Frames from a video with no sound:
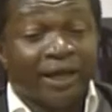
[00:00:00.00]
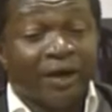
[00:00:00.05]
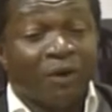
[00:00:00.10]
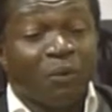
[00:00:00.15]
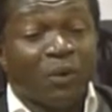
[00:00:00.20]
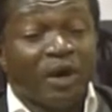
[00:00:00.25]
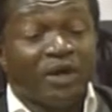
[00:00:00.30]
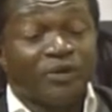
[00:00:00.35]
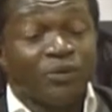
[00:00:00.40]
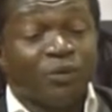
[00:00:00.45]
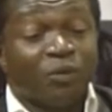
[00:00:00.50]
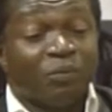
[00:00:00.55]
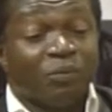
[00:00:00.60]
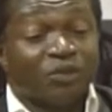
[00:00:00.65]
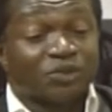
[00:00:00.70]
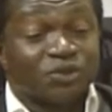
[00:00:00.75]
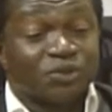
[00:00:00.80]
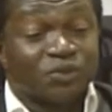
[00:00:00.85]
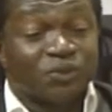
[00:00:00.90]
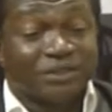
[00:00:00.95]
when you
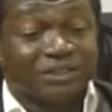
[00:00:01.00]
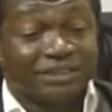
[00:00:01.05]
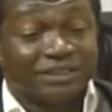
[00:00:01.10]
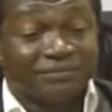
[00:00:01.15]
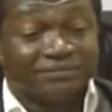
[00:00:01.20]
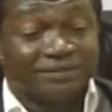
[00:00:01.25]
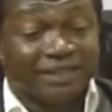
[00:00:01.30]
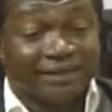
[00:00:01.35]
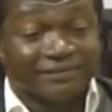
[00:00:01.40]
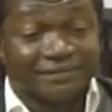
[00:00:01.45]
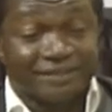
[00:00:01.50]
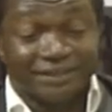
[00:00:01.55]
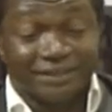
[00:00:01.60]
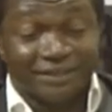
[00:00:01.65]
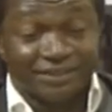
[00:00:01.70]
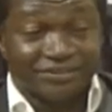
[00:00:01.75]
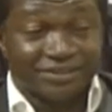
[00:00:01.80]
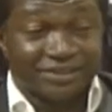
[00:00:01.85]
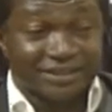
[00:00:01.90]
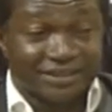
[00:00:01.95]
pursue it, sometimes it
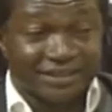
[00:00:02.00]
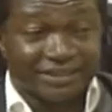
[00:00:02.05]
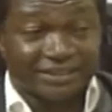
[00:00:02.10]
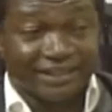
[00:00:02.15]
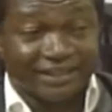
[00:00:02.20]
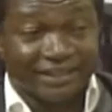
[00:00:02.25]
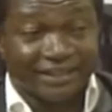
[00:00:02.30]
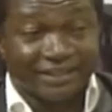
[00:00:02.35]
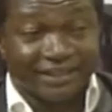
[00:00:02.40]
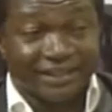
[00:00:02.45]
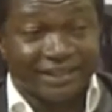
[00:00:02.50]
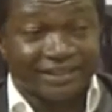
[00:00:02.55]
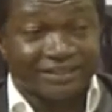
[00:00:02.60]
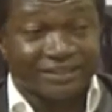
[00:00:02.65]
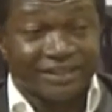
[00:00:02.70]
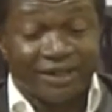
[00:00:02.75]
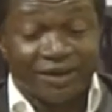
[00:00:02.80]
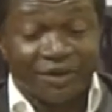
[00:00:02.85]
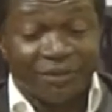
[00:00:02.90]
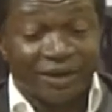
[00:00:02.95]
lives in desert areas.
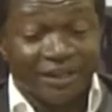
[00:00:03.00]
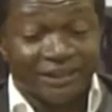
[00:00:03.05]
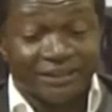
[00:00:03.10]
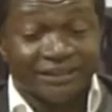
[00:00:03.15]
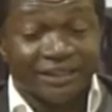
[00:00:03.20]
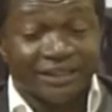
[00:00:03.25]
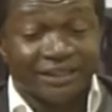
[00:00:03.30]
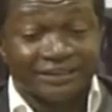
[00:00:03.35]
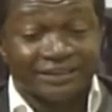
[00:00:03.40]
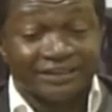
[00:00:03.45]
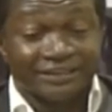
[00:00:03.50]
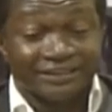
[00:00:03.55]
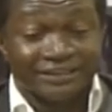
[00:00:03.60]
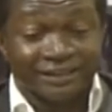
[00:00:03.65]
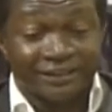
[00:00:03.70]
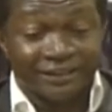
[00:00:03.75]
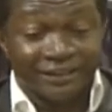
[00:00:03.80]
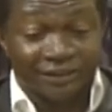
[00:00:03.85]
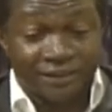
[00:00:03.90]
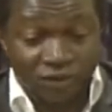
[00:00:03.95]
What it does,
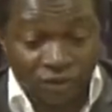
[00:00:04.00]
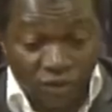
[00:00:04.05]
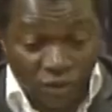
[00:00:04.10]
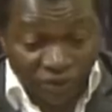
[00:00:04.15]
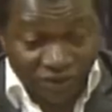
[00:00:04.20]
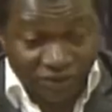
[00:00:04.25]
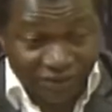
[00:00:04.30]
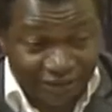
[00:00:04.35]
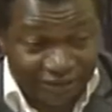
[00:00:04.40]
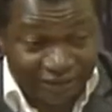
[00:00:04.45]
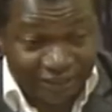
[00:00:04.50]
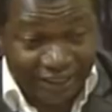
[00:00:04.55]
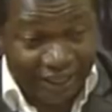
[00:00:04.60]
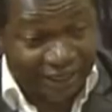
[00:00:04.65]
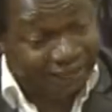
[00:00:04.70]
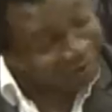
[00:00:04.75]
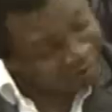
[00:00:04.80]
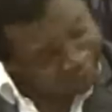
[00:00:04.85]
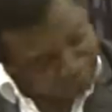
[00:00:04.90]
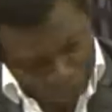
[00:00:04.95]
it crouches
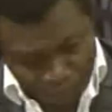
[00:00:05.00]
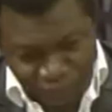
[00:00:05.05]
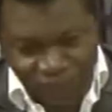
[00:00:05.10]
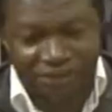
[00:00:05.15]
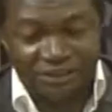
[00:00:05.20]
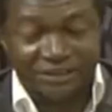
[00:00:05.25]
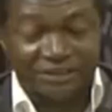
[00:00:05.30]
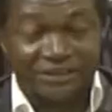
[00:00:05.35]
and then it puts its